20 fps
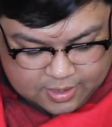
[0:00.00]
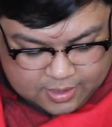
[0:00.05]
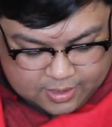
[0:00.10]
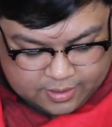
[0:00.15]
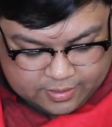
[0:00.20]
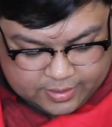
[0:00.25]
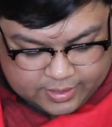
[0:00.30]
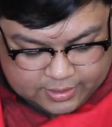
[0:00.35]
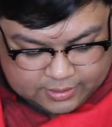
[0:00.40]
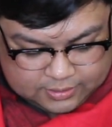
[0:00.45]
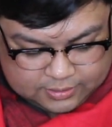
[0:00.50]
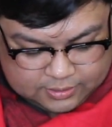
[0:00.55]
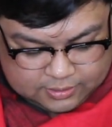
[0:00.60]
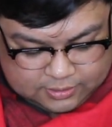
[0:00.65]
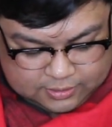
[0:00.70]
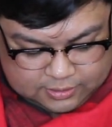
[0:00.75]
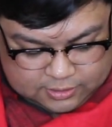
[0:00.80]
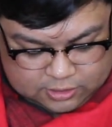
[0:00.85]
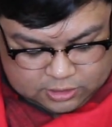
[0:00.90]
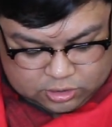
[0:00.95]
Alright,
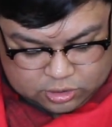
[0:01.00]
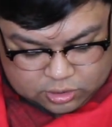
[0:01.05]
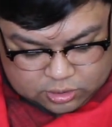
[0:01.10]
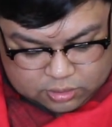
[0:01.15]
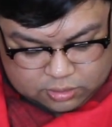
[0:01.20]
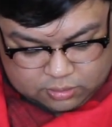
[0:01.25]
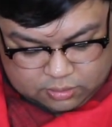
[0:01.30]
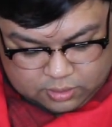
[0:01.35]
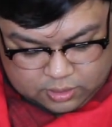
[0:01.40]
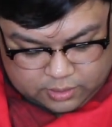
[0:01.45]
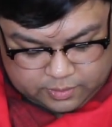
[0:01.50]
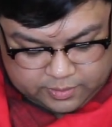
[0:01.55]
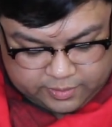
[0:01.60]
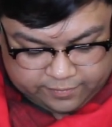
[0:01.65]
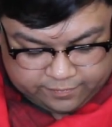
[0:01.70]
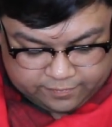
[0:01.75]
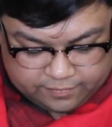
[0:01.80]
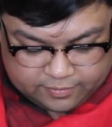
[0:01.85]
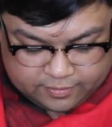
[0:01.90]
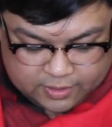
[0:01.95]
so
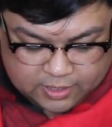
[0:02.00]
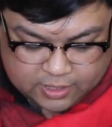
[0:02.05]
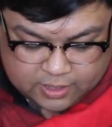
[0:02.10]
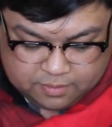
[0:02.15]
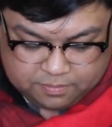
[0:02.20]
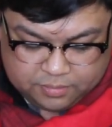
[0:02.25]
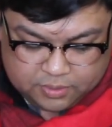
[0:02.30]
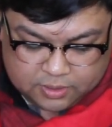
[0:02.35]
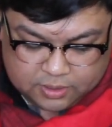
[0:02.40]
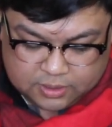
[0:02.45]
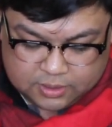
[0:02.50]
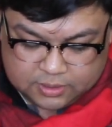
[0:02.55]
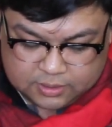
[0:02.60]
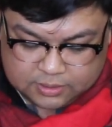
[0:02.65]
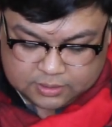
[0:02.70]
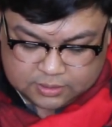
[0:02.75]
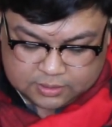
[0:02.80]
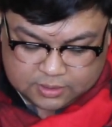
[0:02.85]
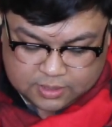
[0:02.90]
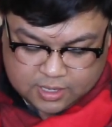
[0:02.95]
if I could put
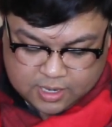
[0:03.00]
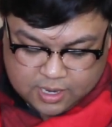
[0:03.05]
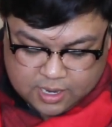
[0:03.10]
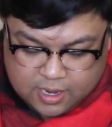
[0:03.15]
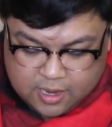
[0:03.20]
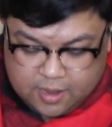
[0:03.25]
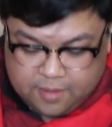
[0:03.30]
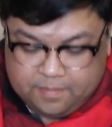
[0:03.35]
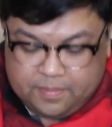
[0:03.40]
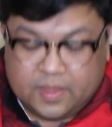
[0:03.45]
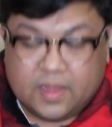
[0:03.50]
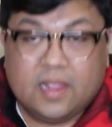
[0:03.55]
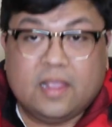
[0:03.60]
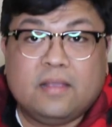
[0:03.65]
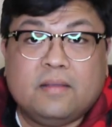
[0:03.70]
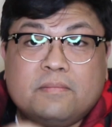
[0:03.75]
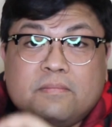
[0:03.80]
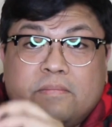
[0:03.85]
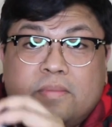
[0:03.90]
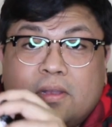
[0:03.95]
this...
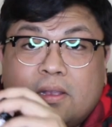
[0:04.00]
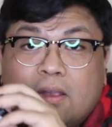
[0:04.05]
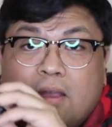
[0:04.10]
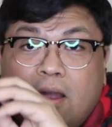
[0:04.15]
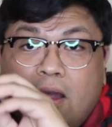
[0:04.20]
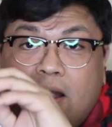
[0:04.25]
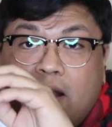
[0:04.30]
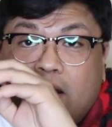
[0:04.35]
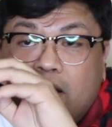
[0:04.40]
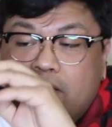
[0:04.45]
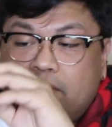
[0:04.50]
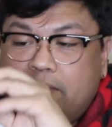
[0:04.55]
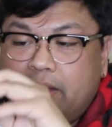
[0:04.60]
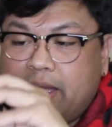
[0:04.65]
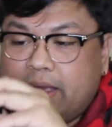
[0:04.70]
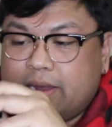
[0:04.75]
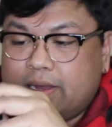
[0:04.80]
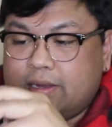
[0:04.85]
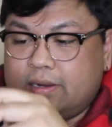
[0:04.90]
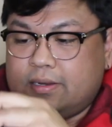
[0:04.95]
put Karl
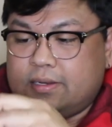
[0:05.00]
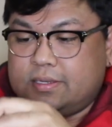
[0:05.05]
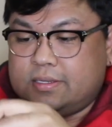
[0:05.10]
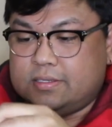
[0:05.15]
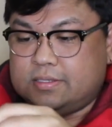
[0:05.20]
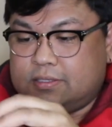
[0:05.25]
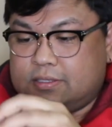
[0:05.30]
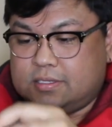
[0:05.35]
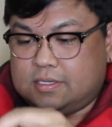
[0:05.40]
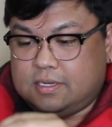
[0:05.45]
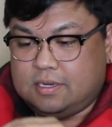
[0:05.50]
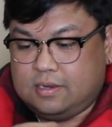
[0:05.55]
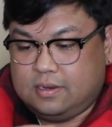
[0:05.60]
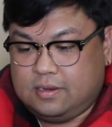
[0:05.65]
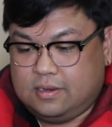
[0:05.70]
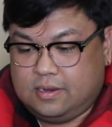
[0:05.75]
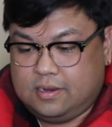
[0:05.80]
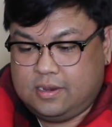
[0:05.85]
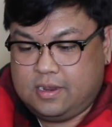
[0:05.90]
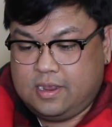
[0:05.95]
back in his
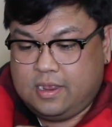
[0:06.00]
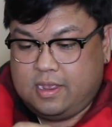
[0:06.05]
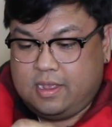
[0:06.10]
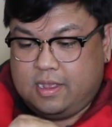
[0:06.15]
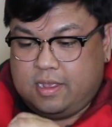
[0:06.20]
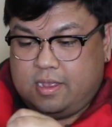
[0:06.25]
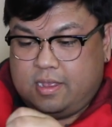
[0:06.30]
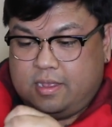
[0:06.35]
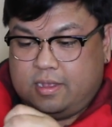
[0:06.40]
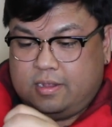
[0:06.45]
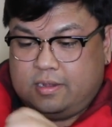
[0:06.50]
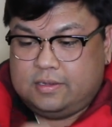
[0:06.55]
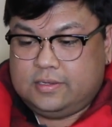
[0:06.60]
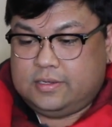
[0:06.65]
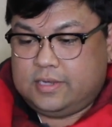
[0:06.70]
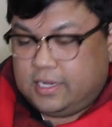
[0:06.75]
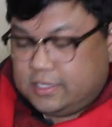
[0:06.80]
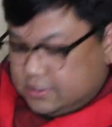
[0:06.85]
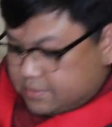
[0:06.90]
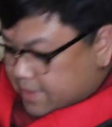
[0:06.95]

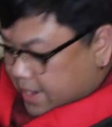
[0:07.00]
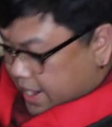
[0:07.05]
dust